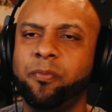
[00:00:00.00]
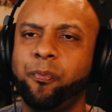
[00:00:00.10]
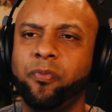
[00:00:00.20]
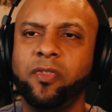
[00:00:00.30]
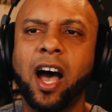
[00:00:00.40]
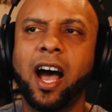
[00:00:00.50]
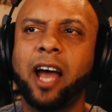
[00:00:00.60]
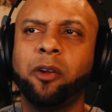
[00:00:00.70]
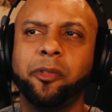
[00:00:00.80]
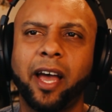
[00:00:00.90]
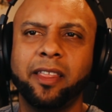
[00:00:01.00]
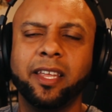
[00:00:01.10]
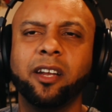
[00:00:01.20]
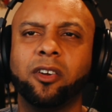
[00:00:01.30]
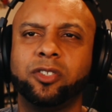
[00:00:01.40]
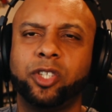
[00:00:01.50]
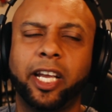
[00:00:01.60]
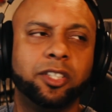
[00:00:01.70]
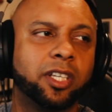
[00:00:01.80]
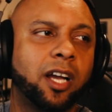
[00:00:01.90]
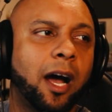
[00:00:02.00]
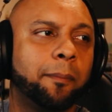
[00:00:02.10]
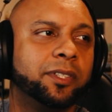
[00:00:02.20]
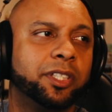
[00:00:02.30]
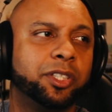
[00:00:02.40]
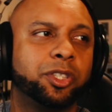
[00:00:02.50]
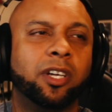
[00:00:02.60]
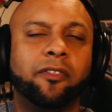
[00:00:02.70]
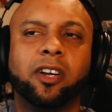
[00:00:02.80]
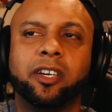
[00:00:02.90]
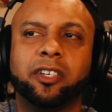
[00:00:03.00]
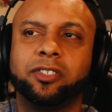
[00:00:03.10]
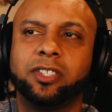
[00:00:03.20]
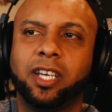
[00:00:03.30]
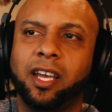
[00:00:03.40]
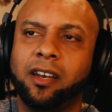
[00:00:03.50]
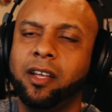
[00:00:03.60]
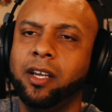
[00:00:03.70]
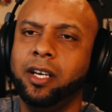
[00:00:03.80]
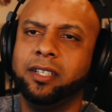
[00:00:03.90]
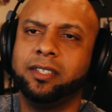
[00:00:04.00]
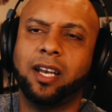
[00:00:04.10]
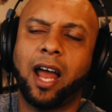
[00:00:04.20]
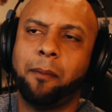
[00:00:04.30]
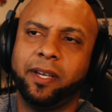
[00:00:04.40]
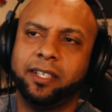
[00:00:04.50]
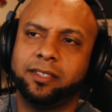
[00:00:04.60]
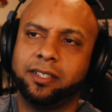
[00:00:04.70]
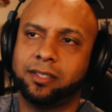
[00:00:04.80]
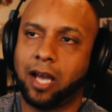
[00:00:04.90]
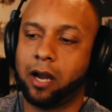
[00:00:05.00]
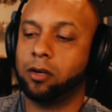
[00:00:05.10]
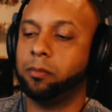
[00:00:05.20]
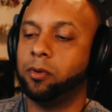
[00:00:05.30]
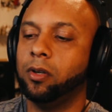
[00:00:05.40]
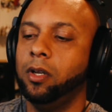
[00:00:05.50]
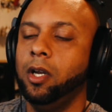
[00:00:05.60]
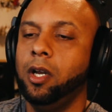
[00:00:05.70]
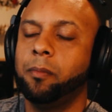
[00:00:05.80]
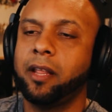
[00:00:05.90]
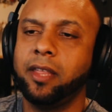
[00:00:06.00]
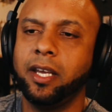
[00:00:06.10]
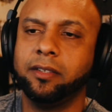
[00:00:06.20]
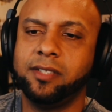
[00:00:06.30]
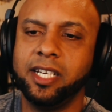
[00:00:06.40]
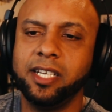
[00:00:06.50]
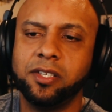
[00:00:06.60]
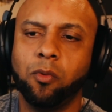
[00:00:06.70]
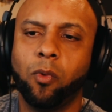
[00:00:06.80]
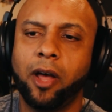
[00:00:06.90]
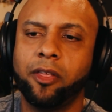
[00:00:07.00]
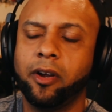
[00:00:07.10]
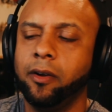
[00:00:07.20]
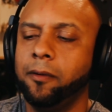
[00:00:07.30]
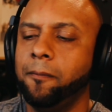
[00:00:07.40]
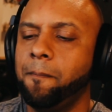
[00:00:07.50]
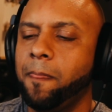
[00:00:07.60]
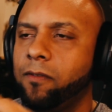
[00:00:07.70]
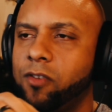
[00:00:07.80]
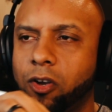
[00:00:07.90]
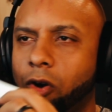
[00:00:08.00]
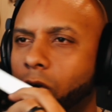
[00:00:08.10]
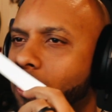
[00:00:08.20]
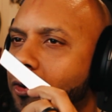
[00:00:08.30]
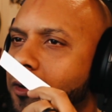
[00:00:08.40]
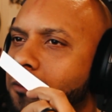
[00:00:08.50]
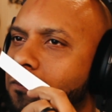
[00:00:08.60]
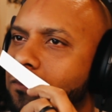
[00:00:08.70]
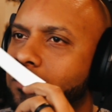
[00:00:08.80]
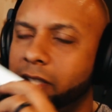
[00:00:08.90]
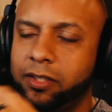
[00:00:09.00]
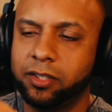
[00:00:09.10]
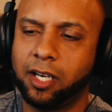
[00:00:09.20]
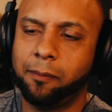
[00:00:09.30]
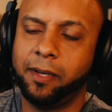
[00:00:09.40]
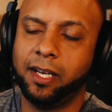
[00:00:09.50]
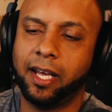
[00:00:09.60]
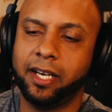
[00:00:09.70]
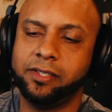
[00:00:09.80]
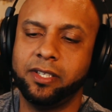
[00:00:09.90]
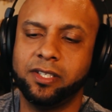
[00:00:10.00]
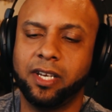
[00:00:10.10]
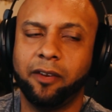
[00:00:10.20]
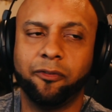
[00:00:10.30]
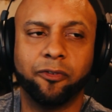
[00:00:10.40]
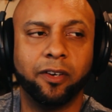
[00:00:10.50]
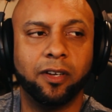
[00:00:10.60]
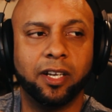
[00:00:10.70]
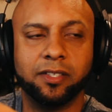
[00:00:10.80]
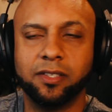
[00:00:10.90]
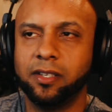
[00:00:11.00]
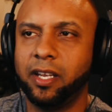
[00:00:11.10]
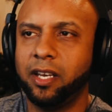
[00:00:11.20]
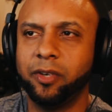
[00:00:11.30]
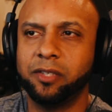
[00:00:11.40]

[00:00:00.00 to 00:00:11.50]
I think it'll change the composition of it on your skin to not be as desirable. But I think decent weather to cold. This is going to be an any season, any reason